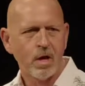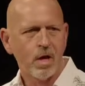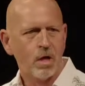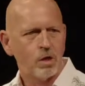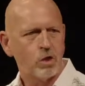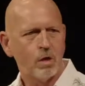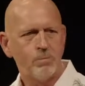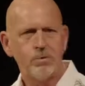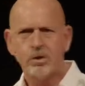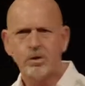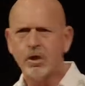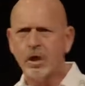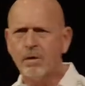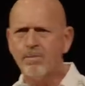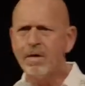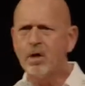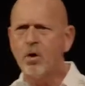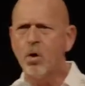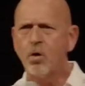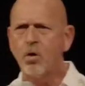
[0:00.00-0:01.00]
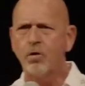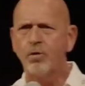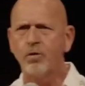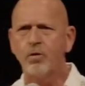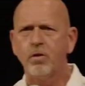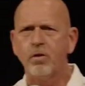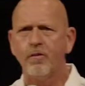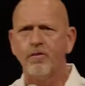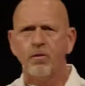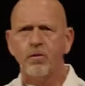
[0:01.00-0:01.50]
So I'm just going to be going
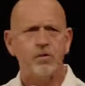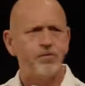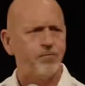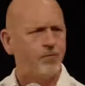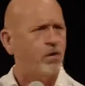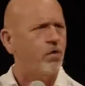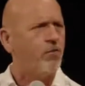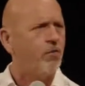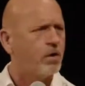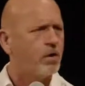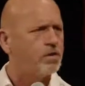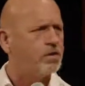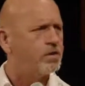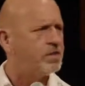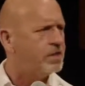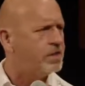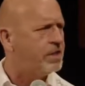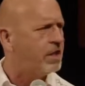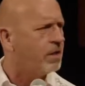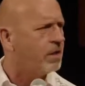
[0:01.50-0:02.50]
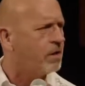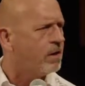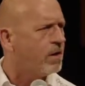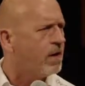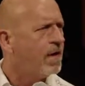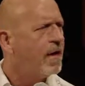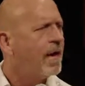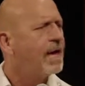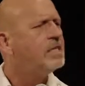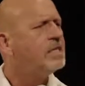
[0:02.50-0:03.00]
through the first few verses here
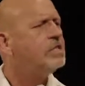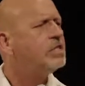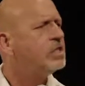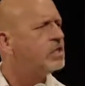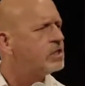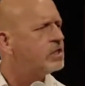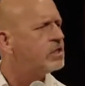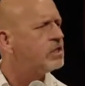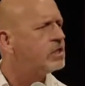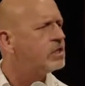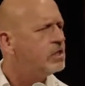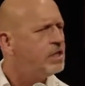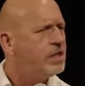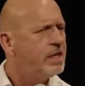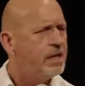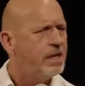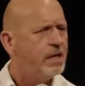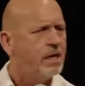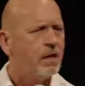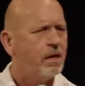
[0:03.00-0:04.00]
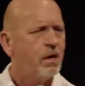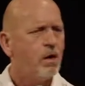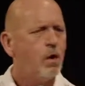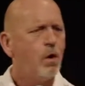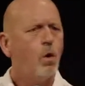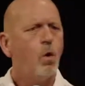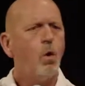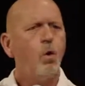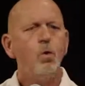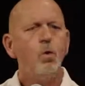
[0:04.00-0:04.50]
and just see
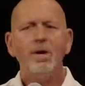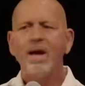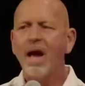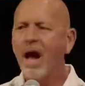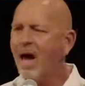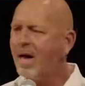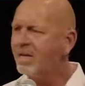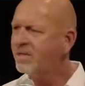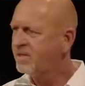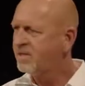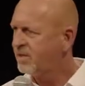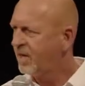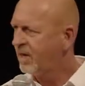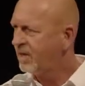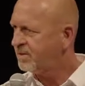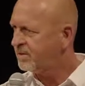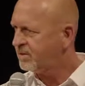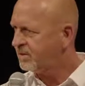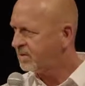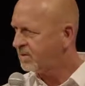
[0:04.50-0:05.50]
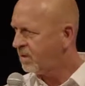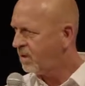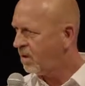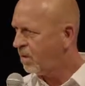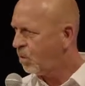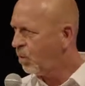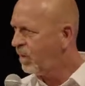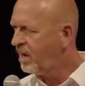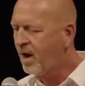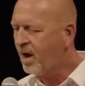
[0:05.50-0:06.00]
who God says
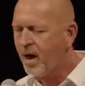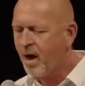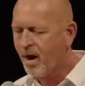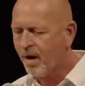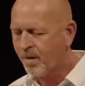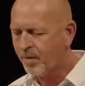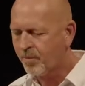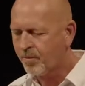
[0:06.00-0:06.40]
we are.